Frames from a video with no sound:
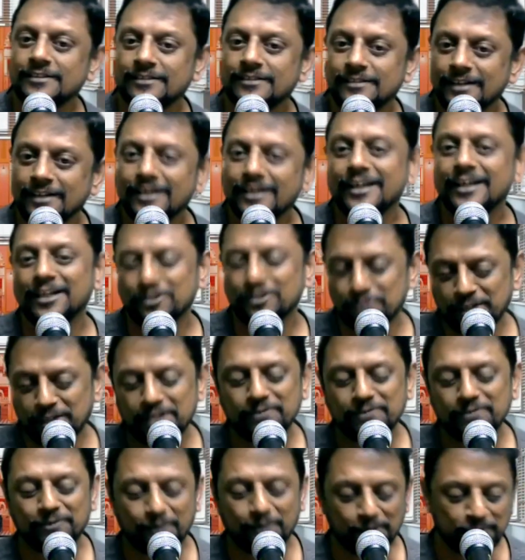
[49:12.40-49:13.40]
Again, the word
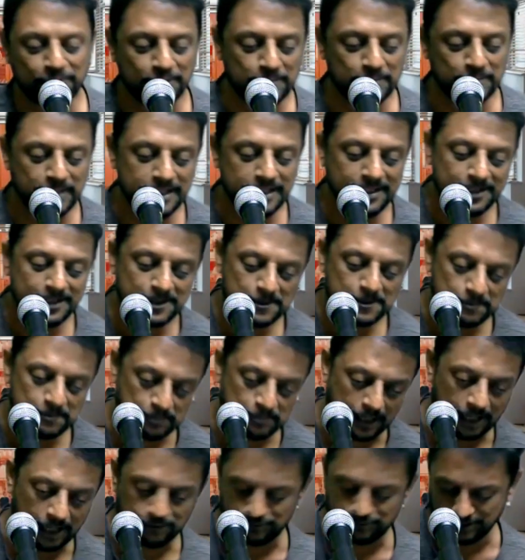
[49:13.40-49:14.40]
of God would be
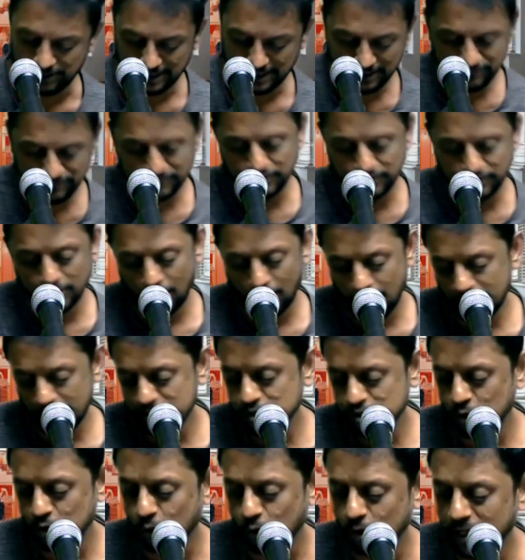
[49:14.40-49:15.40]
powerful. If God is
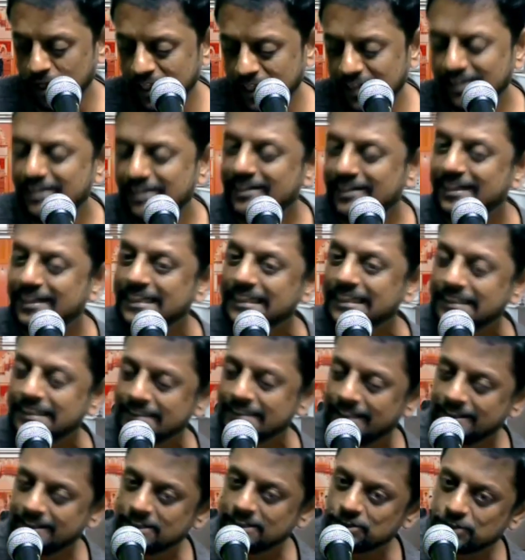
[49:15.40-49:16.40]
holy,
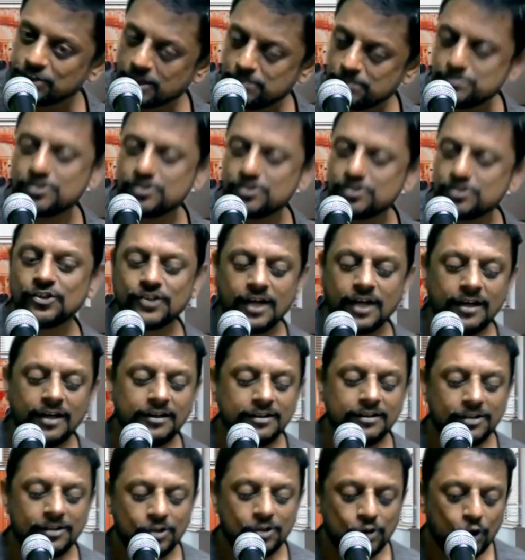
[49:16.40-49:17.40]
then the scriptures are
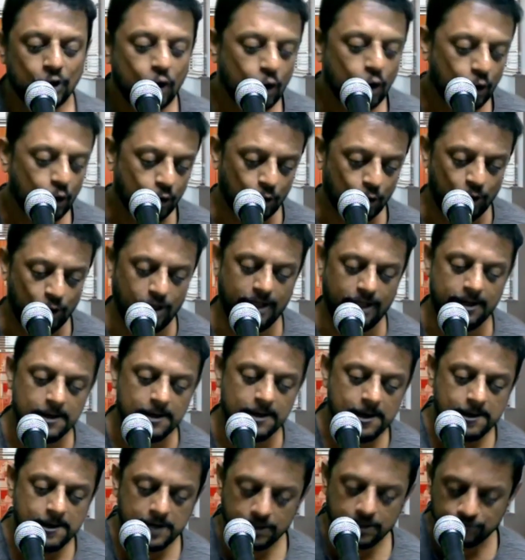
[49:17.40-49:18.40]
holy.
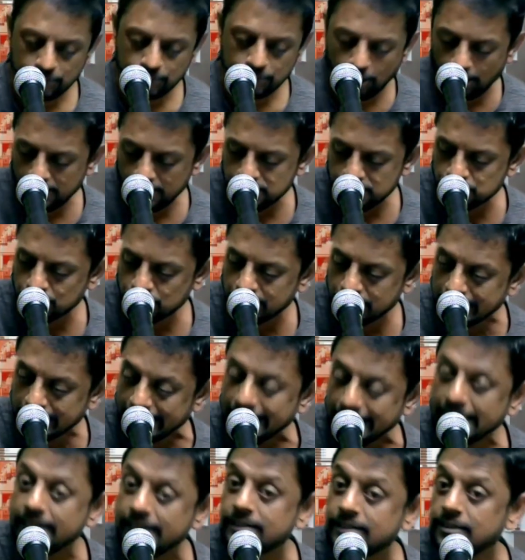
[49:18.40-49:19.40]
If God is
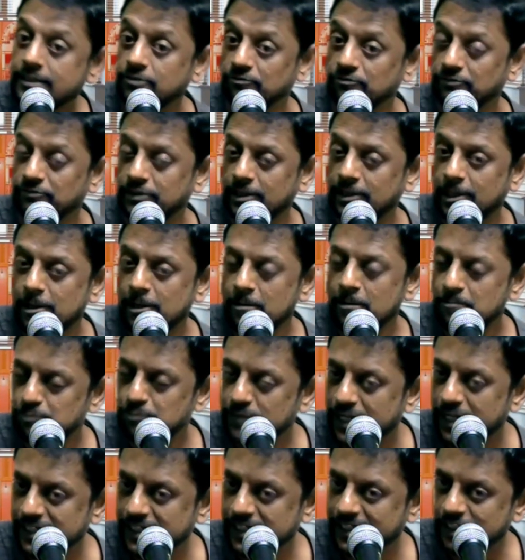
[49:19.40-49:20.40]
creative,
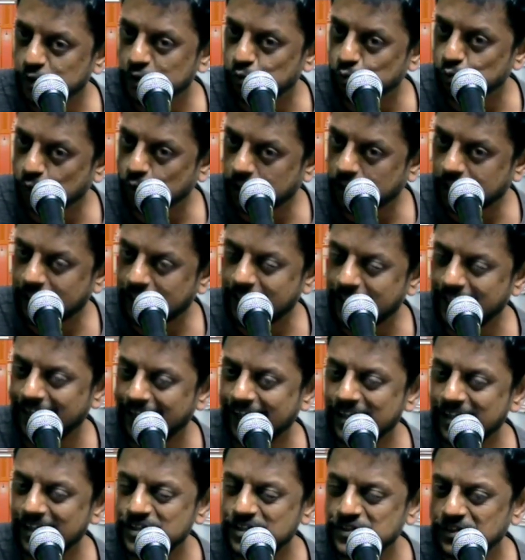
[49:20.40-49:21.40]
then his word
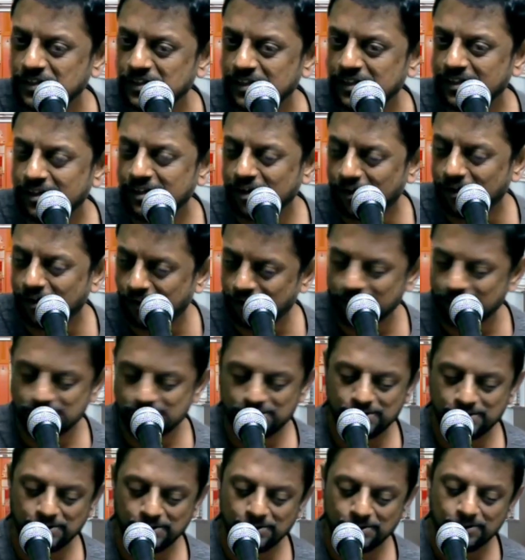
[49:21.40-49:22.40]
is
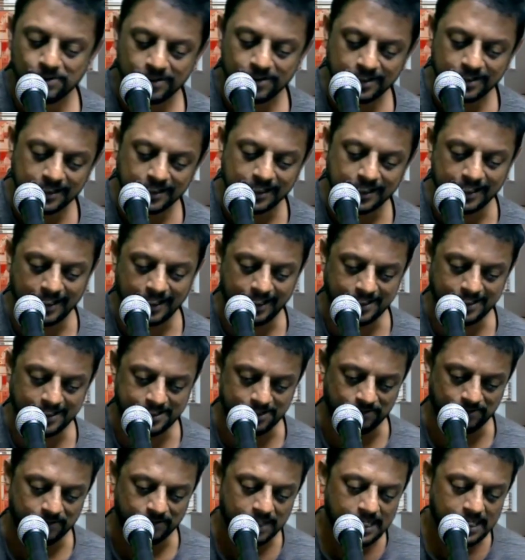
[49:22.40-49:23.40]
also
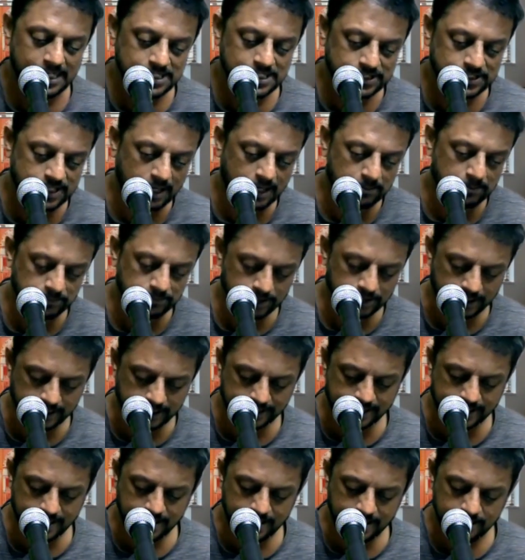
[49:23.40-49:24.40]
creative. Psalm
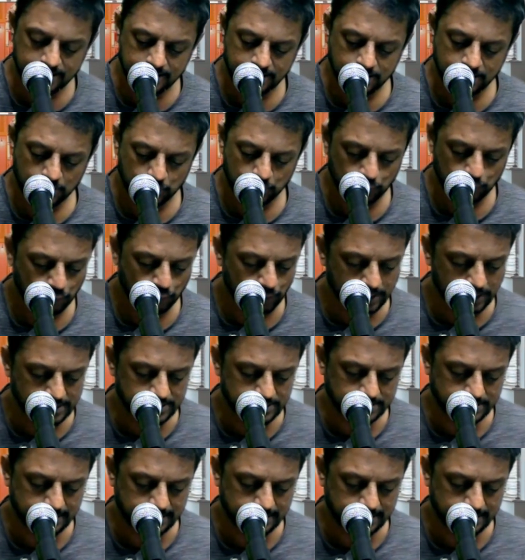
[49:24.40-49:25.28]
33, verse